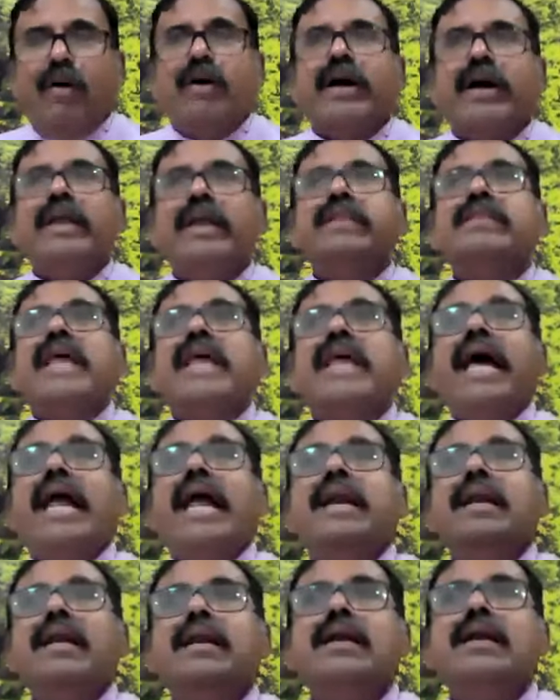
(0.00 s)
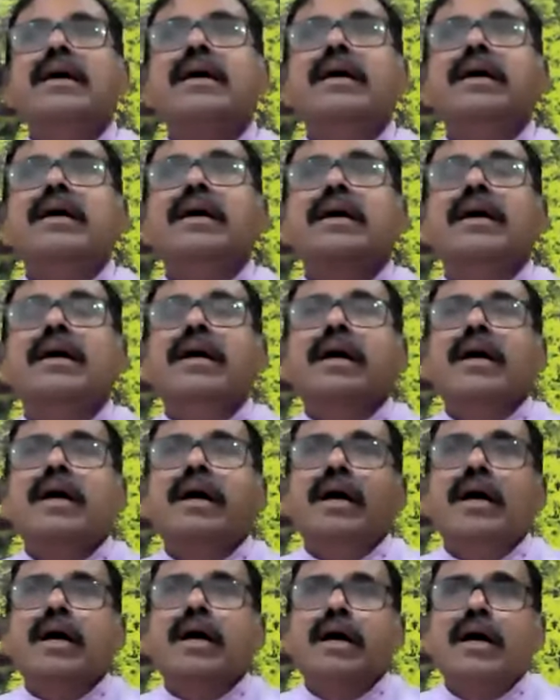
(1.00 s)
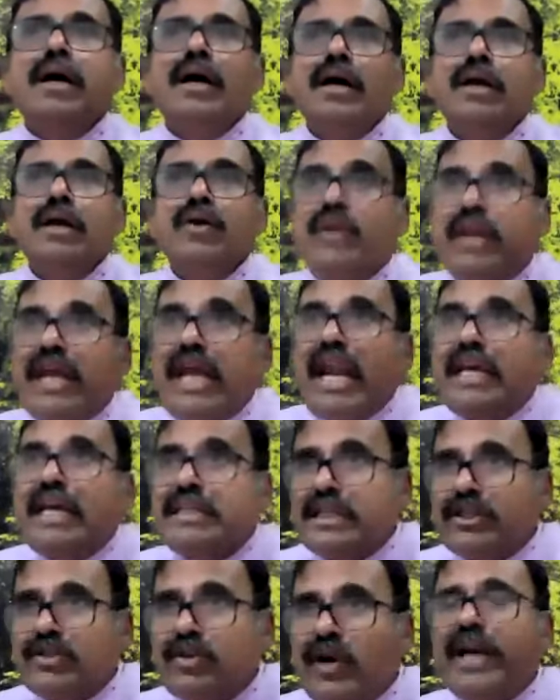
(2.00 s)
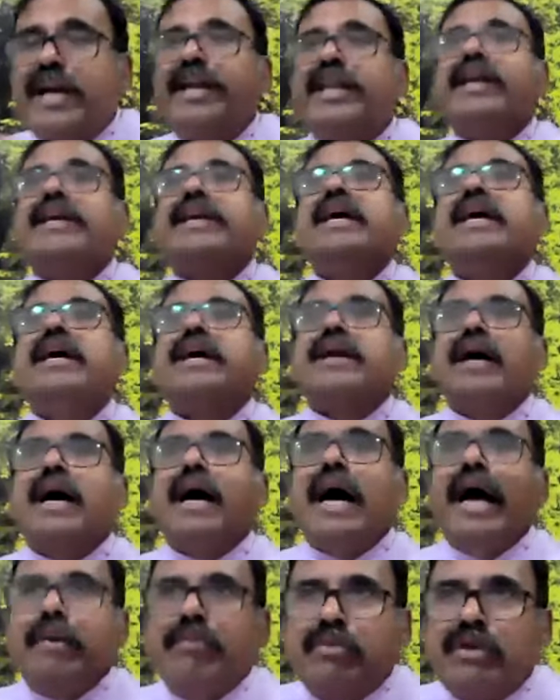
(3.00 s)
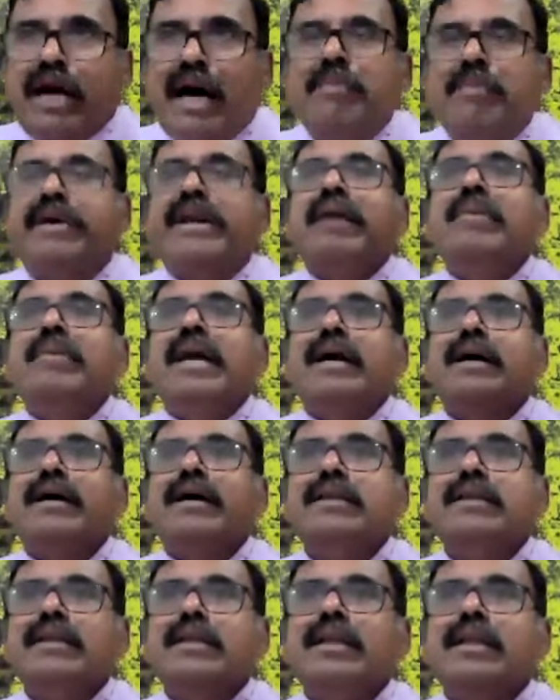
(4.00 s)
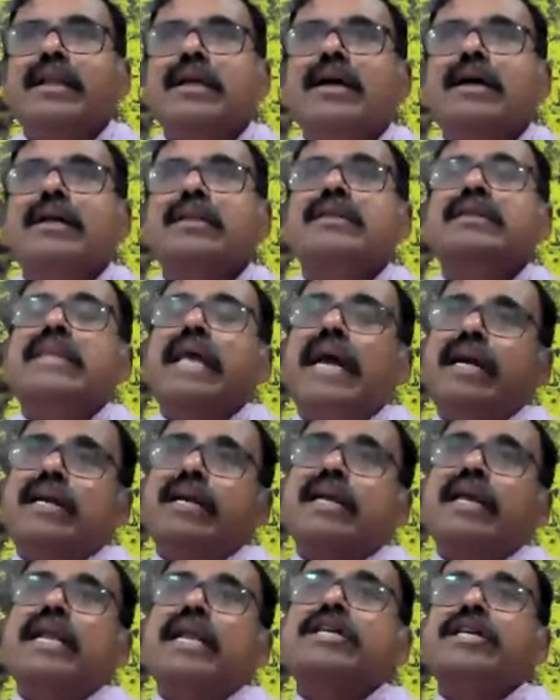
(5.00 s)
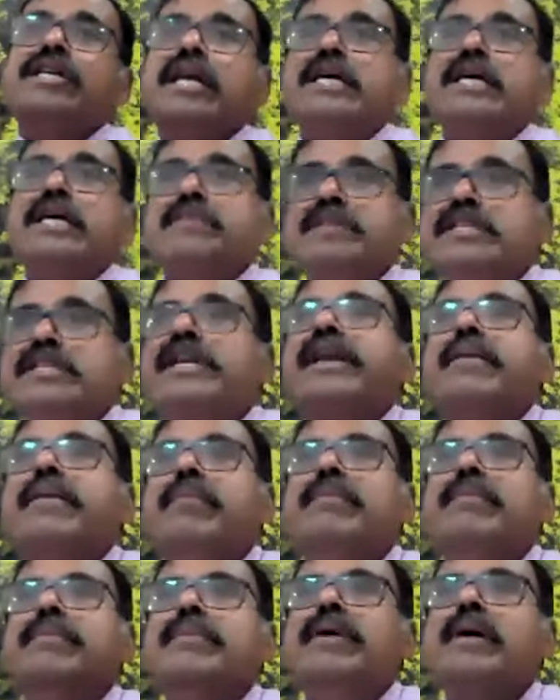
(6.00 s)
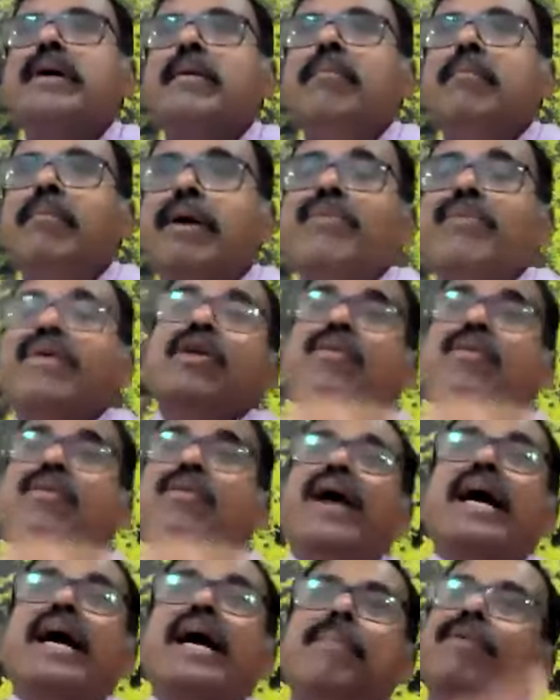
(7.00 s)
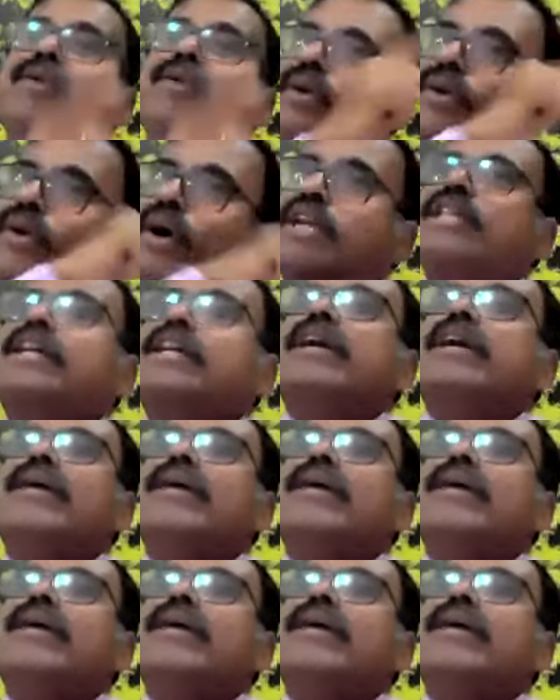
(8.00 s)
Okay, then you realize it's not a tiger. I'm dreaming. That realization happens in the dream. But when you wake up, you're not in the